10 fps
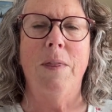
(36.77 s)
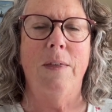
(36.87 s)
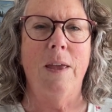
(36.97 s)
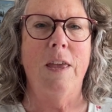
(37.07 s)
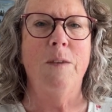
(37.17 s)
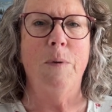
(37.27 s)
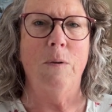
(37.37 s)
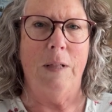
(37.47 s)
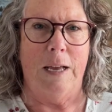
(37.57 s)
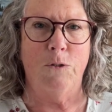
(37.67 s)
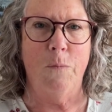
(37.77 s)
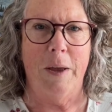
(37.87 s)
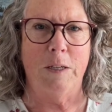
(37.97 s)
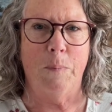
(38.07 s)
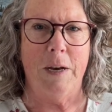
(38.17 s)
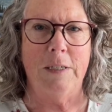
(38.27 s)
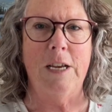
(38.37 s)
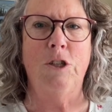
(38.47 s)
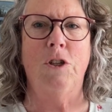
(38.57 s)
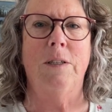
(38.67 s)
thinking about classroom
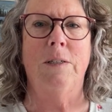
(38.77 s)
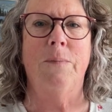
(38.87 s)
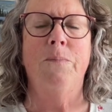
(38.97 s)
expectations.